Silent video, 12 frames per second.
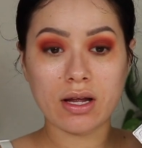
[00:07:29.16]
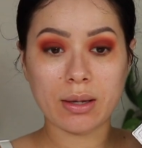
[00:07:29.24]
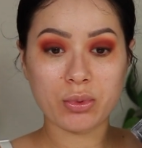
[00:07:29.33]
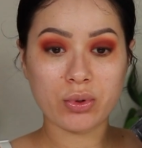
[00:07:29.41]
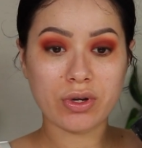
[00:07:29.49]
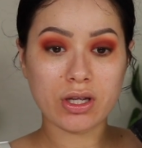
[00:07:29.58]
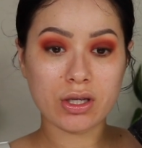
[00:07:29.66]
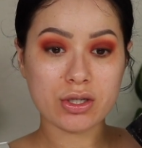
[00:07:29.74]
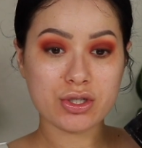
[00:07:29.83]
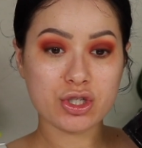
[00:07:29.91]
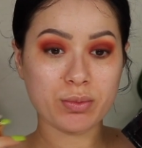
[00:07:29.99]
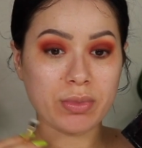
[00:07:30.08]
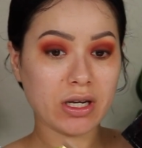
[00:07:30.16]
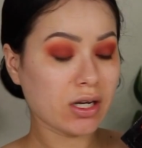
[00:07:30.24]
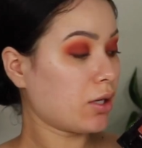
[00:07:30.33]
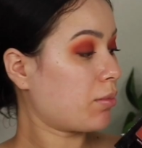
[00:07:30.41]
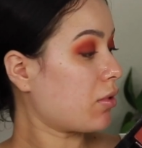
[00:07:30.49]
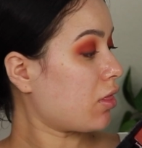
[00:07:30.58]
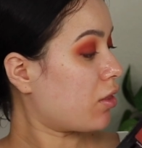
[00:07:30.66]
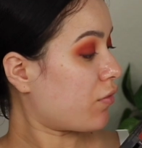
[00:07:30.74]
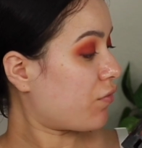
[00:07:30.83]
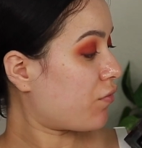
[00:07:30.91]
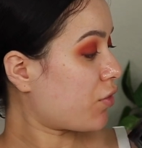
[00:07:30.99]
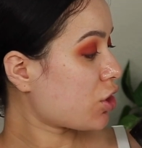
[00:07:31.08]
I'm going to pick up the
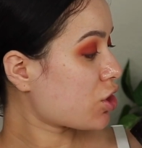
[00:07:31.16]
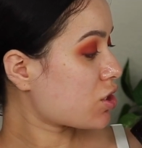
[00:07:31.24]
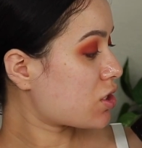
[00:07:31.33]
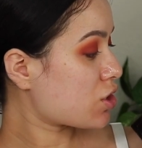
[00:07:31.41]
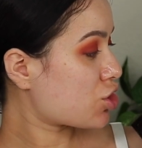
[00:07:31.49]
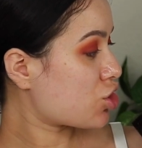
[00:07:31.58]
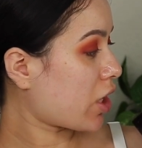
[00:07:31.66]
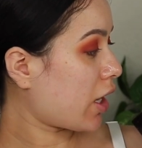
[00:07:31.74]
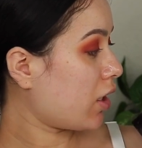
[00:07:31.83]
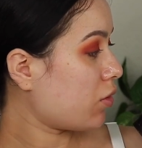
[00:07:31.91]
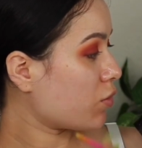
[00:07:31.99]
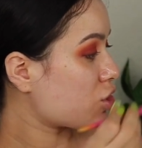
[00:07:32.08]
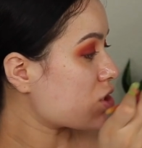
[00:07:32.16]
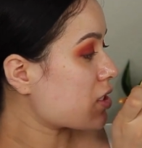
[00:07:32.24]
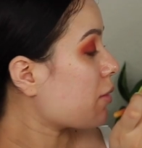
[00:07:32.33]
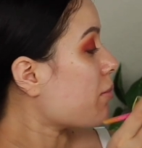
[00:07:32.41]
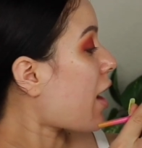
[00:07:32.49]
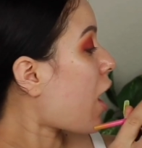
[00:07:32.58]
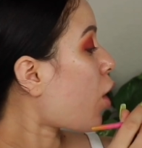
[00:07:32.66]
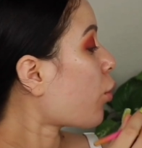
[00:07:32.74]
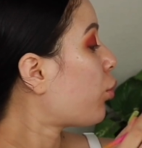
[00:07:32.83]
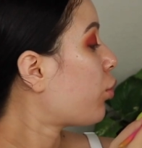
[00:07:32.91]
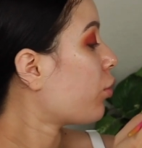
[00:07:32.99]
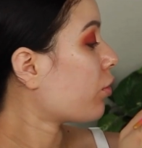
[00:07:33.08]
first shade, which is a matte
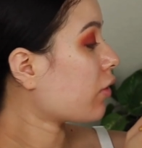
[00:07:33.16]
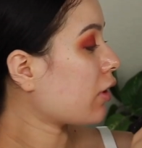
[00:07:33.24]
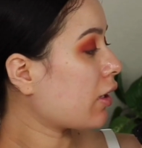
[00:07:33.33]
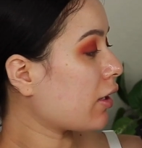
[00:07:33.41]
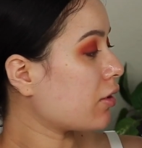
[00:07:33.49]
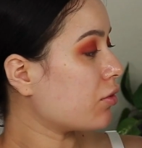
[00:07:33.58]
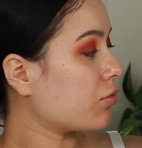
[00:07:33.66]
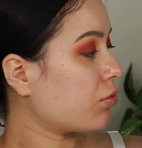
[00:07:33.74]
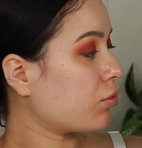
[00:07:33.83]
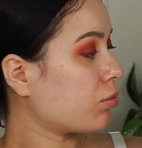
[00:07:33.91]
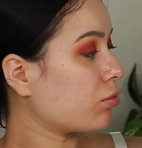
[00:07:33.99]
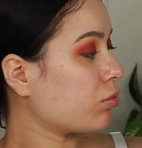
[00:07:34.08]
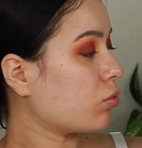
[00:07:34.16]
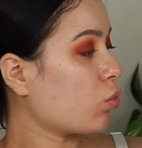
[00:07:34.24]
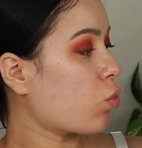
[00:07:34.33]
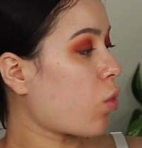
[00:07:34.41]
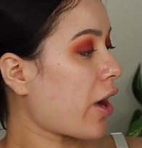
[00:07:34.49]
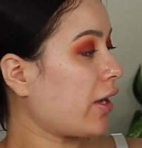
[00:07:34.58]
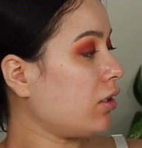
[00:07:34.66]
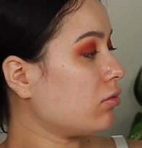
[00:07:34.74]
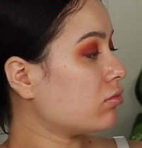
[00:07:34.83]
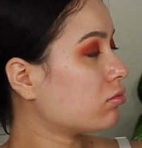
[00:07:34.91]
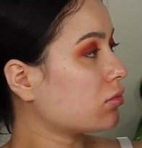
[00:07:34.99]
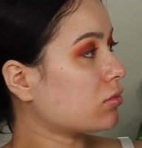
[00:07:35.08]
kind of white
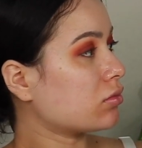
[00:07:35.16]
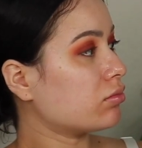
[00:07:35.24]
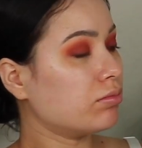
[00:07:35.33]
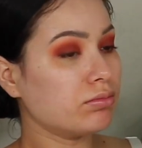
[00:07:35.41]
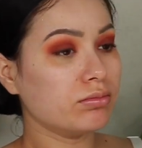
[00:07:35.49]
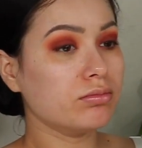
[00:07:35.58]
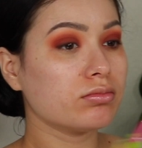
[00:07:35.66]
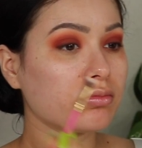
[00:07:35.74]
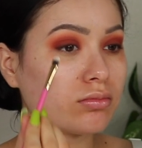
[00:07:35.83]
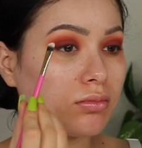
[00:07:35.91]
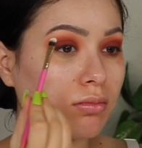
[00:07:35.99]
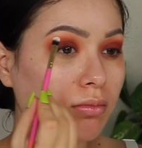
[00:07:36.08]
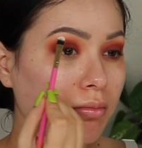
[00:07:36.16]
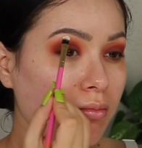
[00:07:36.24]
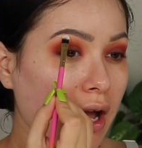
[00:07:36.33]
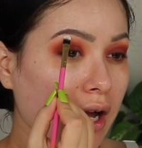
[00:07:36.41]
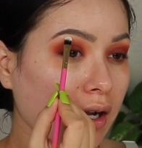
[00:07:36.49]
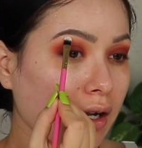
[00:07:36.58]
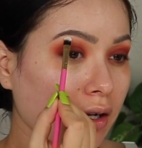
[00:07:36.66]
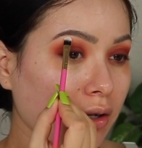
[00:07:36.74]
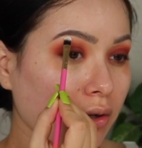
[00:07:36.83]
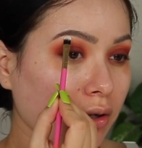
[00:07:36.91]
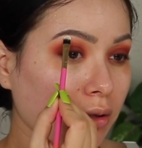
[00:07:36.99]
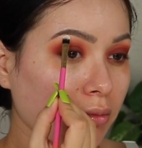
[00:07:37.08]
matte kind
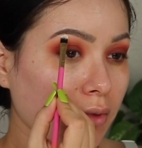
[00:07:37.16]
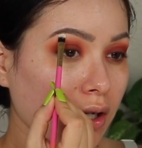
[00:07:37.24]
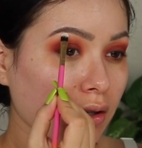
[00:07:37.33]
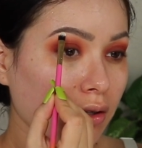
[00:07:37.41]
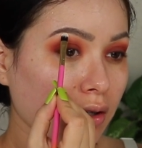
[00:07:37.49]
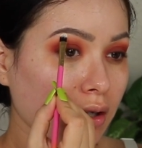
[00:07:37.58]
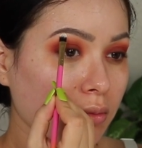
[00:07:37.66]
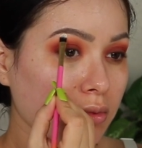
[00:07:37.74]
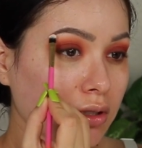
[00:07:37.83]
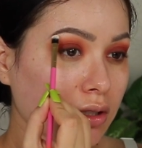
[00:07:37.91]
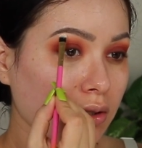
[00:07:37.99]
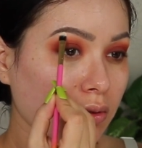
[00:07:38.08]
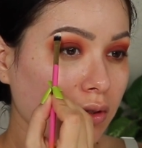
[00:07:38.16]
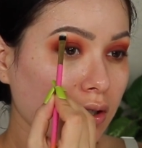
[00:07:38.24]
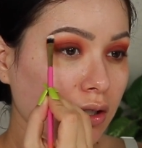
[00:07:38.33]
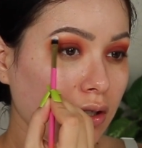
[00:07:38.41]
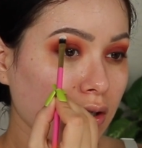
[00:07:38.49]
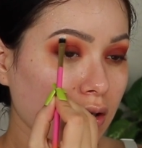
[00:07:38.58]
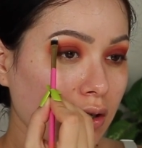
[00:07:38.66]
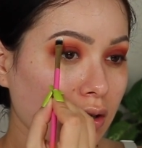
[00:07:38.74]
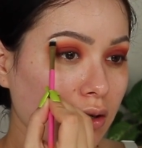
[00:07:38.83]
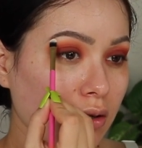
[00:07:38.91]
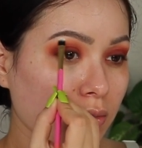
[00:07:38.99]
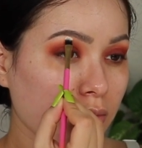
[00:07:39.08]
of cream color, and I'm just going to go ahead and
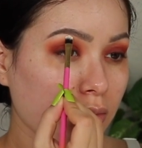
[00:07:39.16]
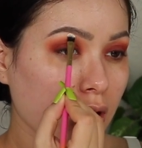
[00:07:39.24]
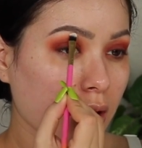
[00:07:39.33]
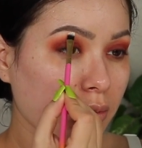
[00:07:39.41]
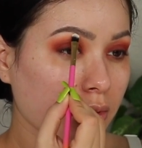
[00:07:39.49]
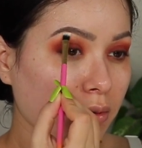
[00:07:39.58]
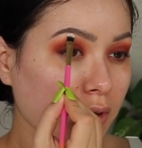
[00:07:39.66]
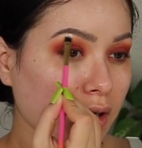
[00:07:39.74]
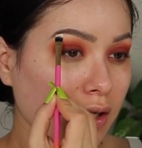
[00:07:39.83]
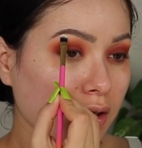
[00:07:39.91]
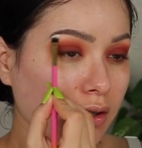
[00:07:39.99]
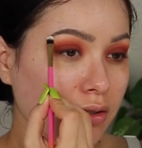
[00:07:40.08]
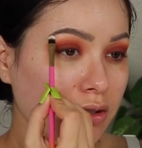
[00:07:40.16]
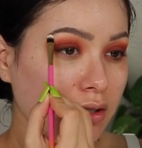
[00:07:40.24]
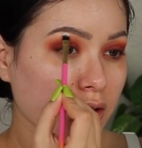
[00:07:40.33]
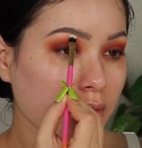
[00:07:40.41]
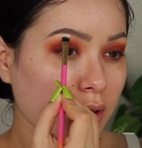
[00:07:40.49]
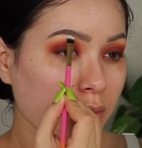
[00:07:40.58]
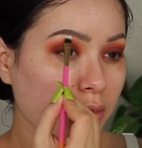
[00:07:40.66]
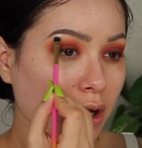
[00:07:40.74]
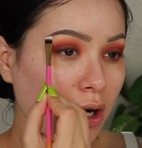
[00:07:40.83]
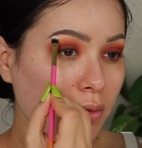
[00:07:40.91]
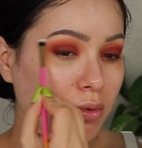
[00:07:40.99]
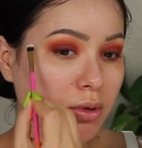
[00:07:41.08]
pop it right here underneath my
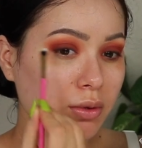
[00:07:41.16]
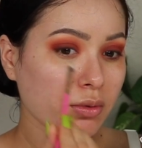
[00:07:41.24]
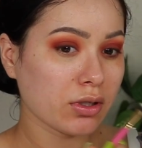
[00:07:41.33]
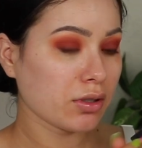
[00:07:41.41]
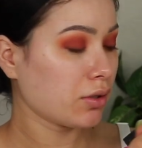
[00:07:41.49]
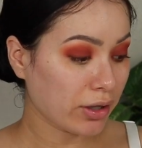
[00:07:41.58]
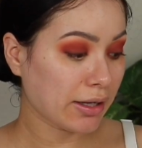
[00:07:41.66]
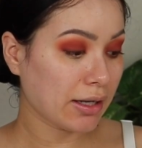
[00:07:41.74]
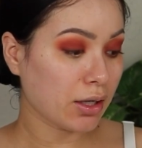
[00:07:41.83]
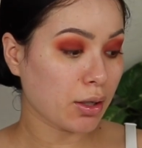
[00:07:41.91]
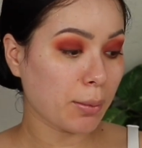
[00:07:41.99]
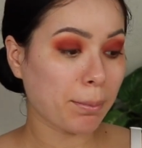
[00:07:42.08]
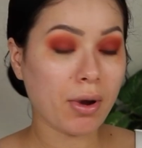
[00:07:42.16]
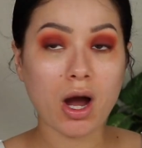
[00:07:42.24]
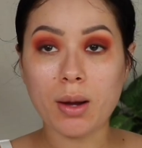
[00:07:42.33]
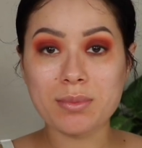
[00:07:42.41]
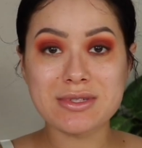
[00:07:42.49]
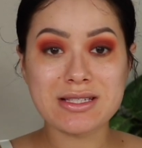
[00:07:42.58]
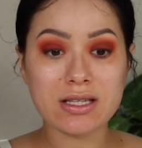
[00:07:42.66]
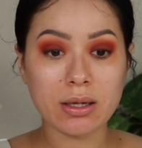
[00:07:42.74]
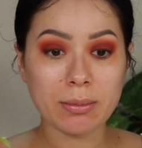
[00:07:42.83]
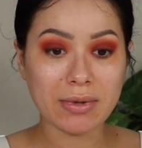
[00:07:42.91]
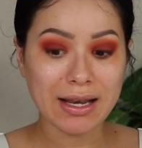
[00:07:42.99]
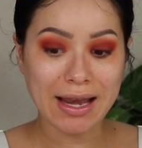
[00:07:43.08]
brow bone. Go ahead and pop
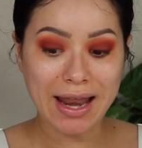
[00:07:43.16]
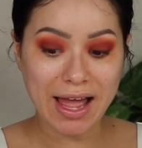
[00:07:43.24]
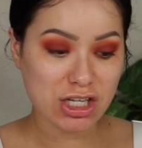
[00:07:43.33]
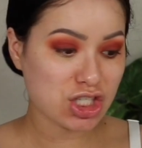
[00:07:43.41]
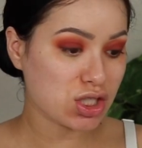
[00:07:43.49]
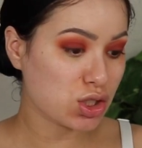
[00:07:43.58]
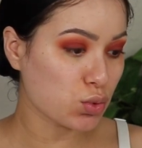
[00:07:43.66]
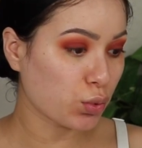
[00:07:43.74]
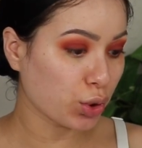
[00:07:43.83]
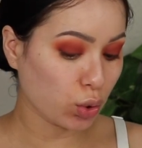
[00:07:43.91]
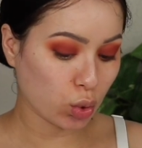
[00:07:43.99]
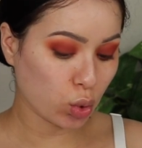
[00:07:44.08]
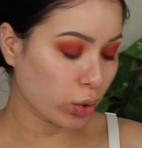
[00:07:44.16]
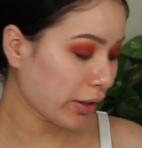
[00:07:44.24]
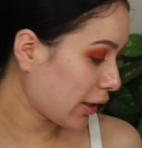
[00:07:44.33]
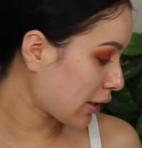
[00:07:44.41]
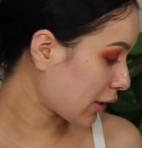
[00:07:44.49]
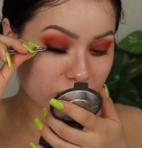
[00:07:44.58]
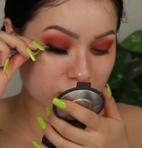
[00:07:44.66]
some lashes real quick.